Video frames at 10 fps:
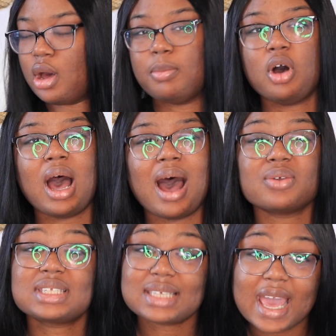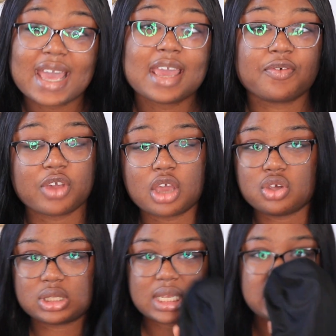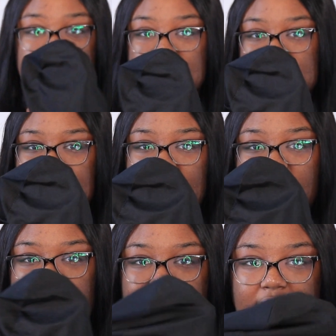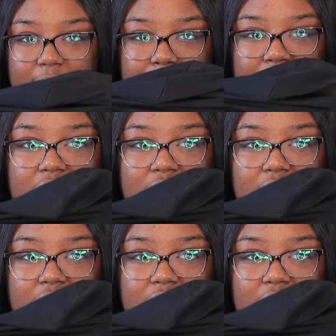But I would say if you're using this kind of cap,